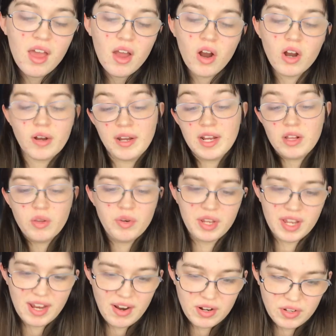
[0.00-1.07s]
or including a
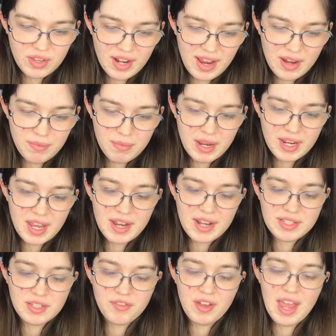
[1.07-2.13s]
character that I hadn't met yet
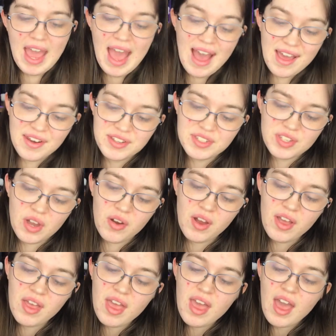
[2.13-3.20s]
as if I had, so
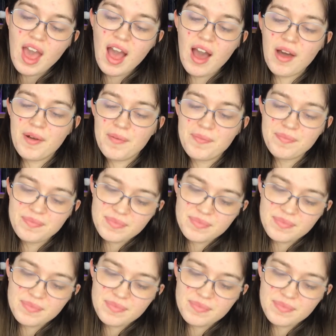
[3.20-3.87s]
um,